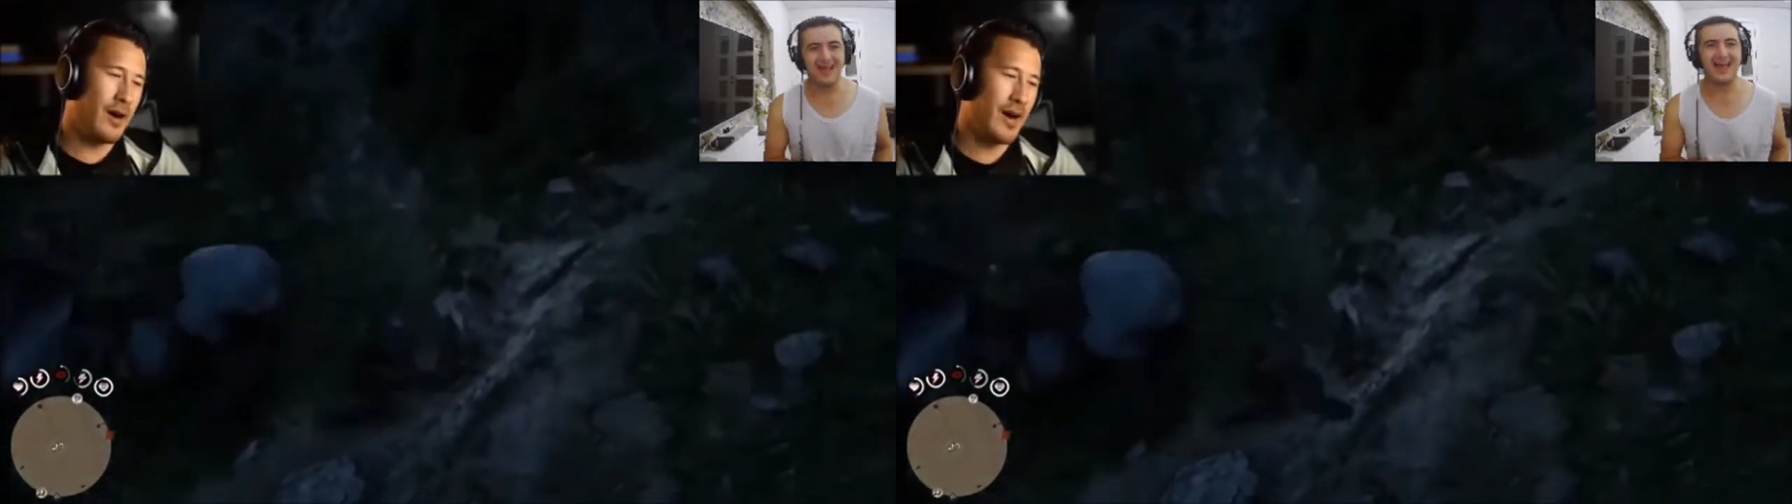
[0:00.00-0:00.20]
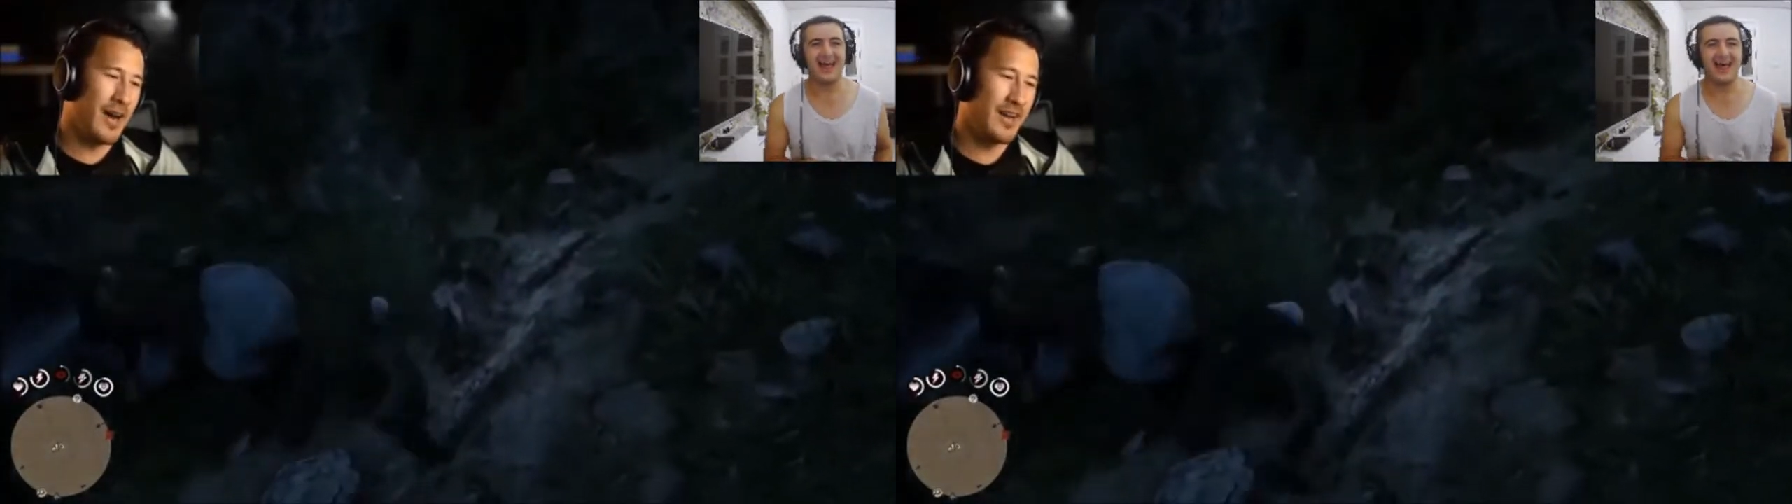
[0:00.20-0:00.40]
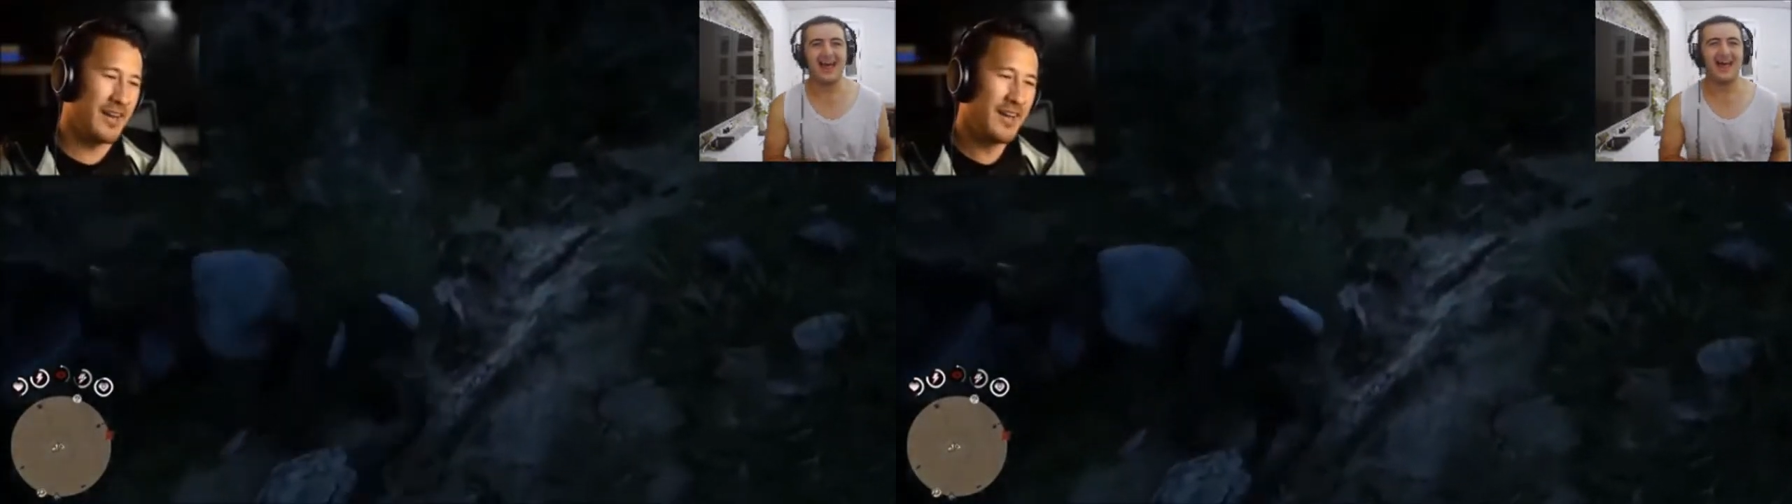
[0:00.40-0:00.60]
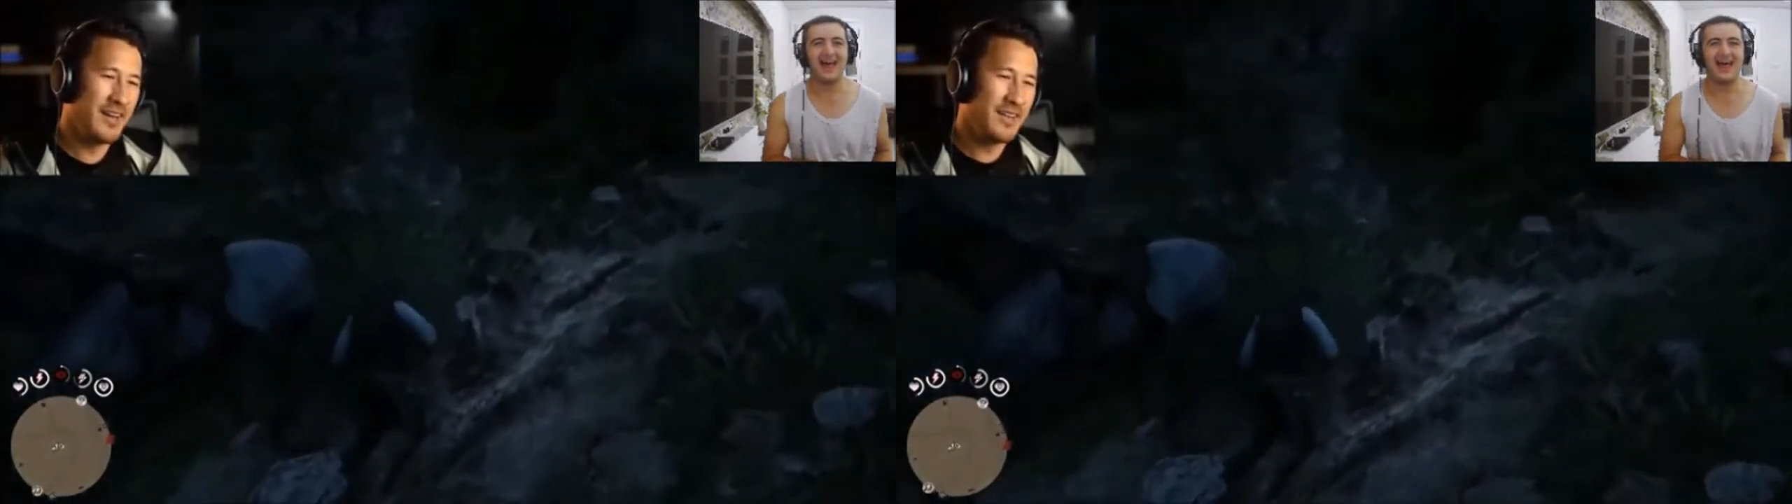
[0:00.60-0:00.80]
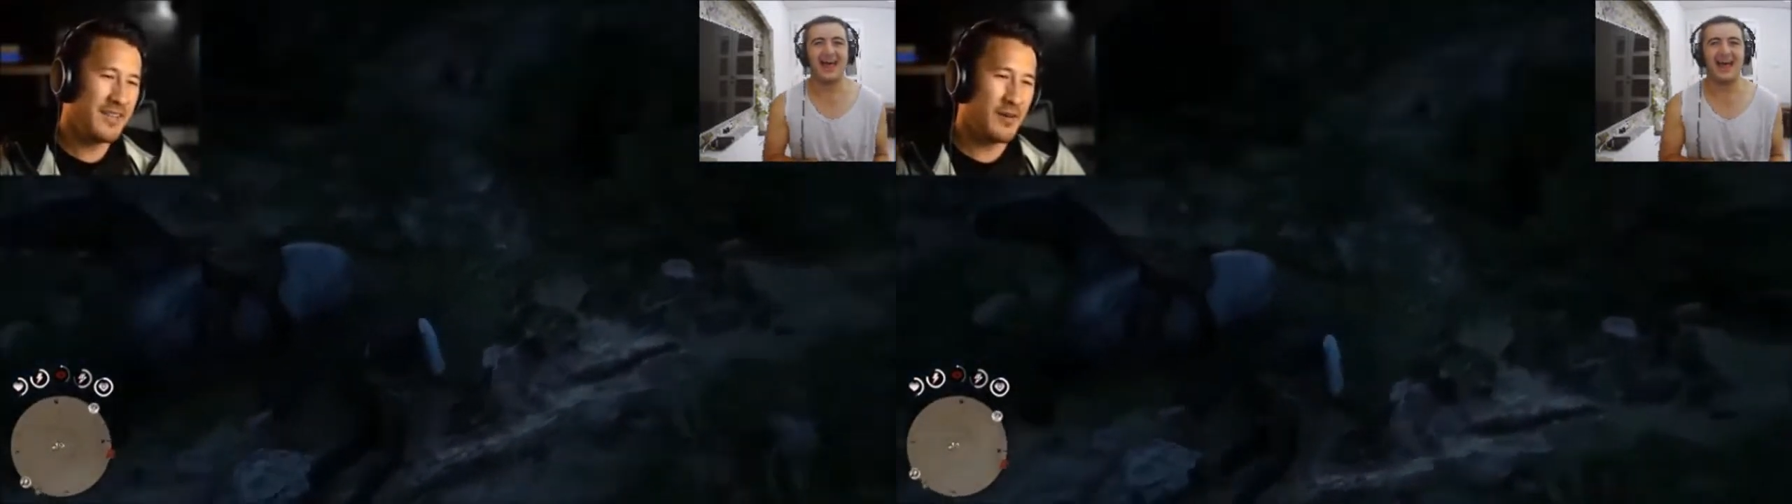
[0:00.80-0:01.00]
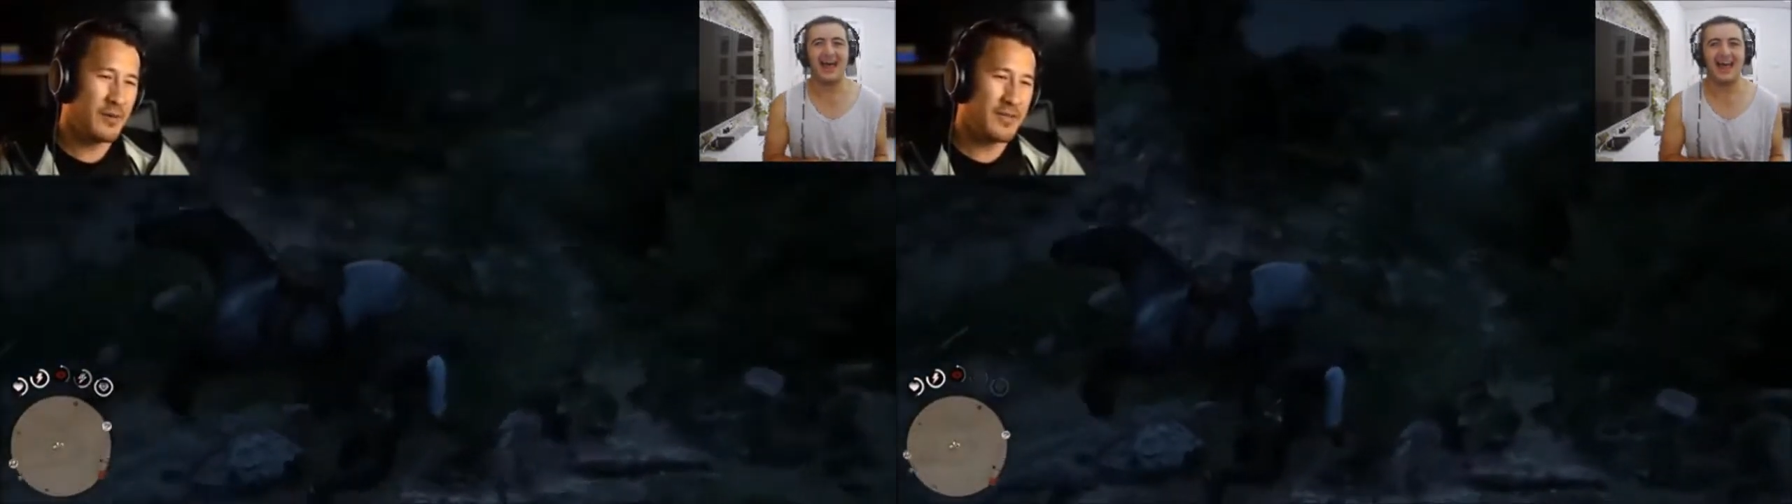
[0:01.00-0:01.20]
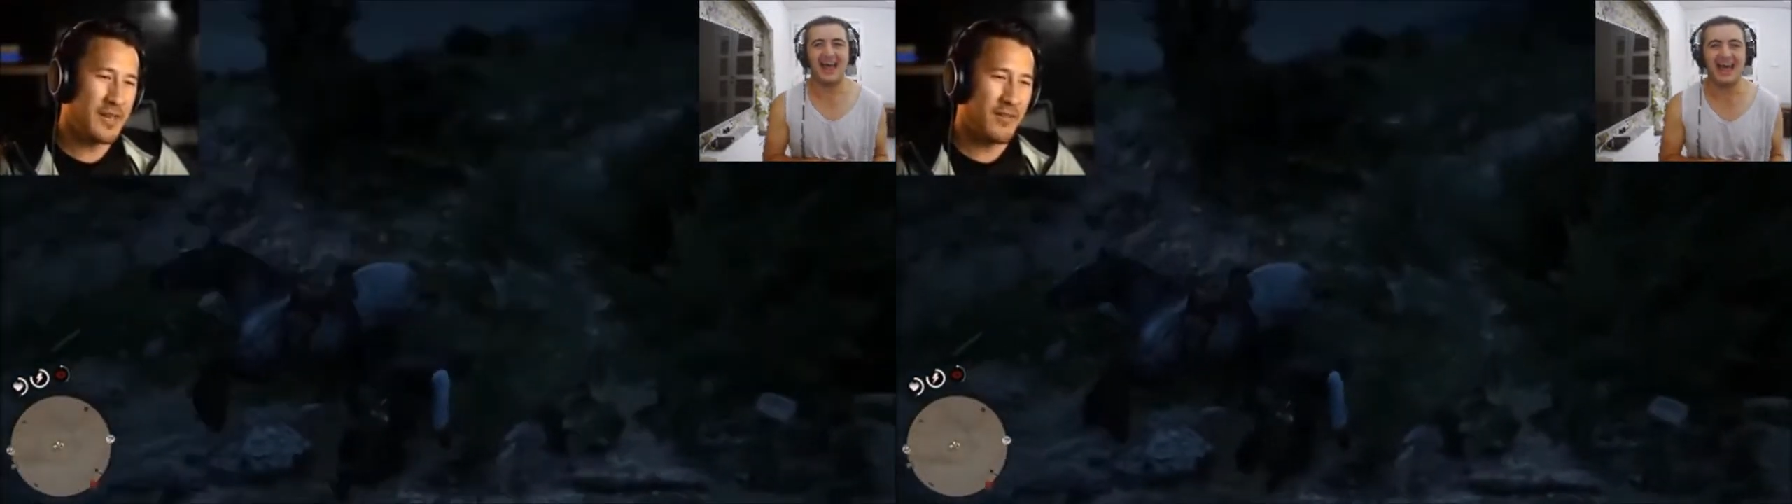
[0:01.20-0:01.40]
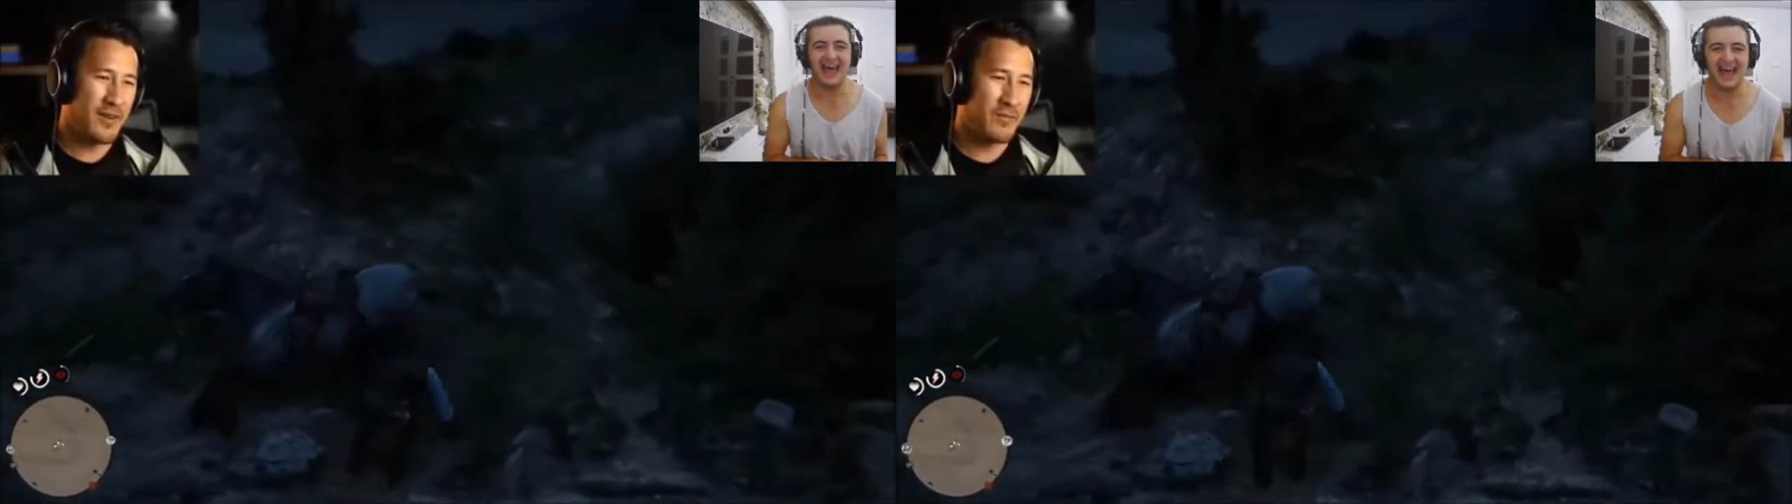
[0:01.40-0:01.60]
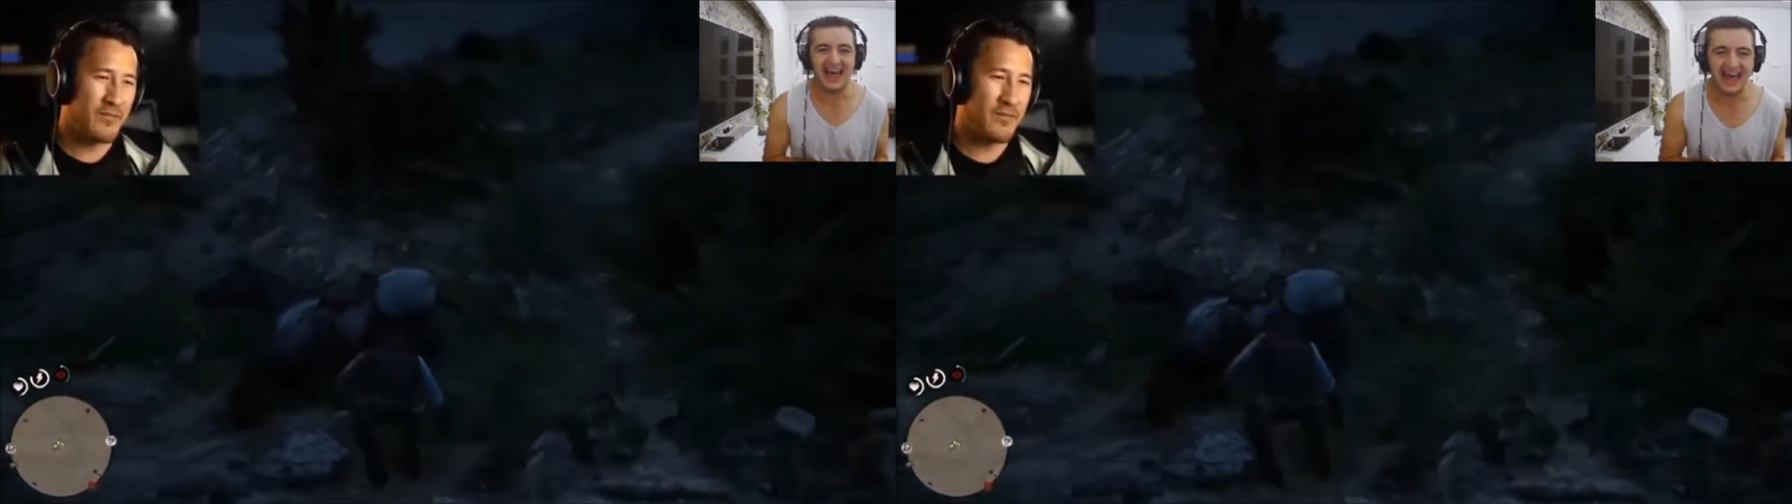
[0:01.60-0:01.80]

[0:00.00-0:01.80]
on! That wasn't even